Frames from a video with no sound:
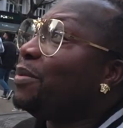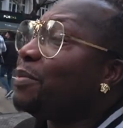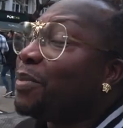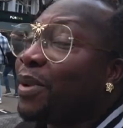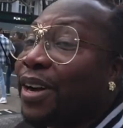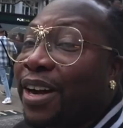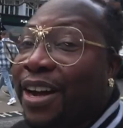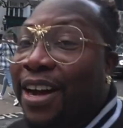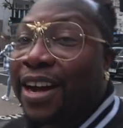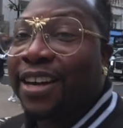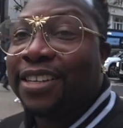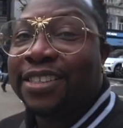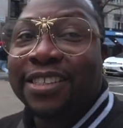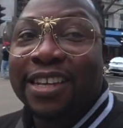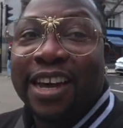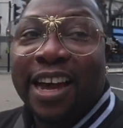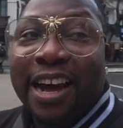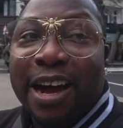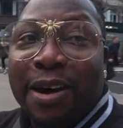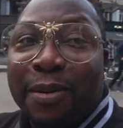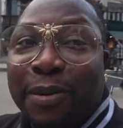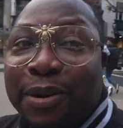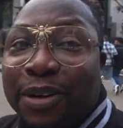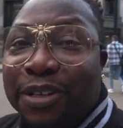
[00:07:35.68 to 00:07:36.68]
but guys,
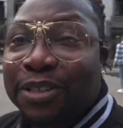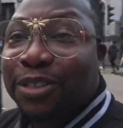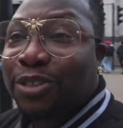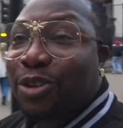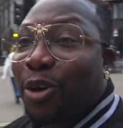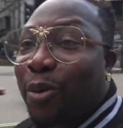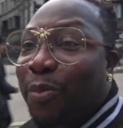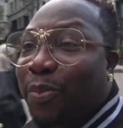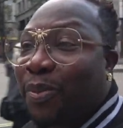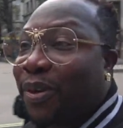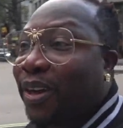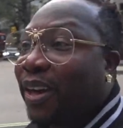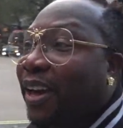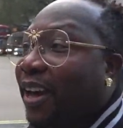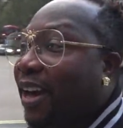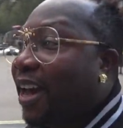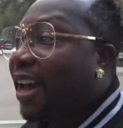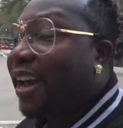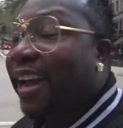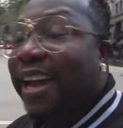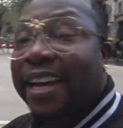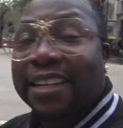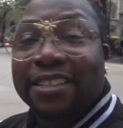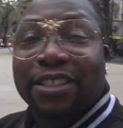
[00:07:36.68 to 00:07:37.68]
I want to stop here
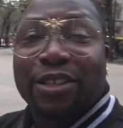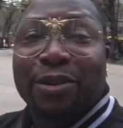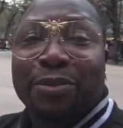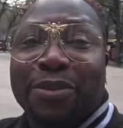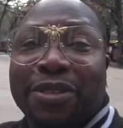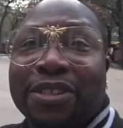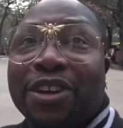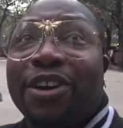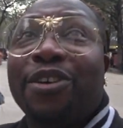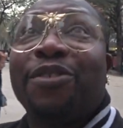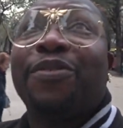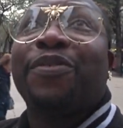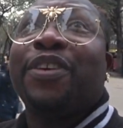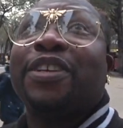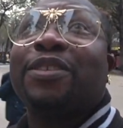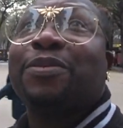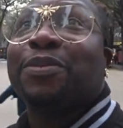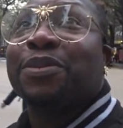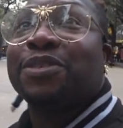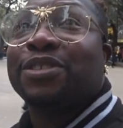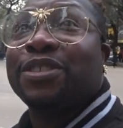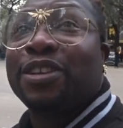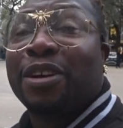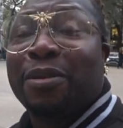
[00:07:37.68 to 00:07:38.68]
and get some selfies
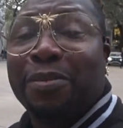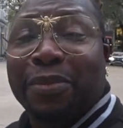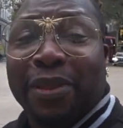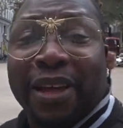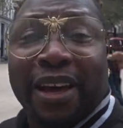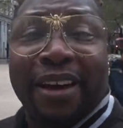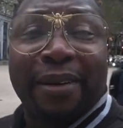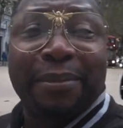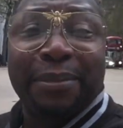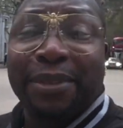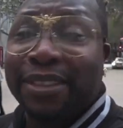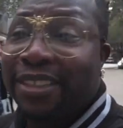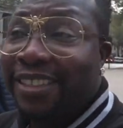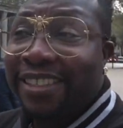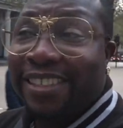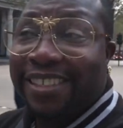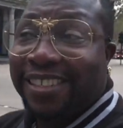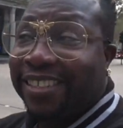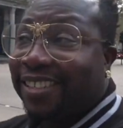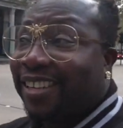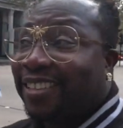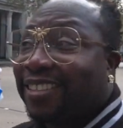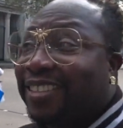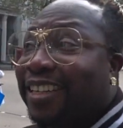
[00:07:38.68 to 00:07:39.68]
because sometimes we
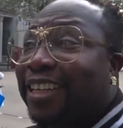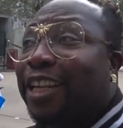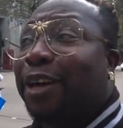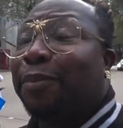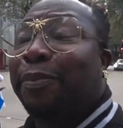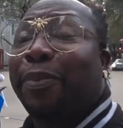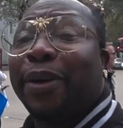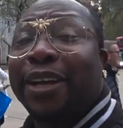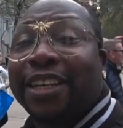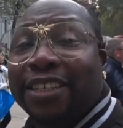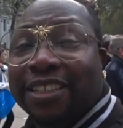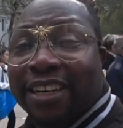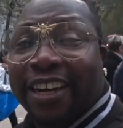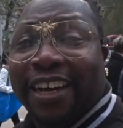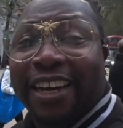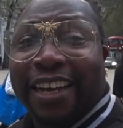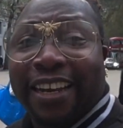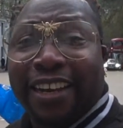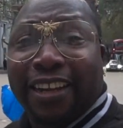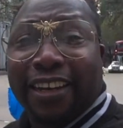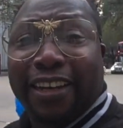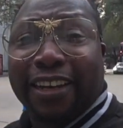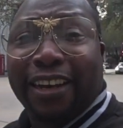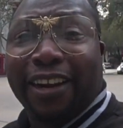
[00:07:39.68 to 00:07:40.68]
just need a picture
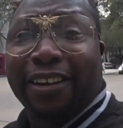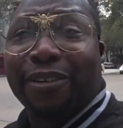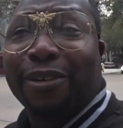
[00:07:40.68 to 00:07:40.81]
in London,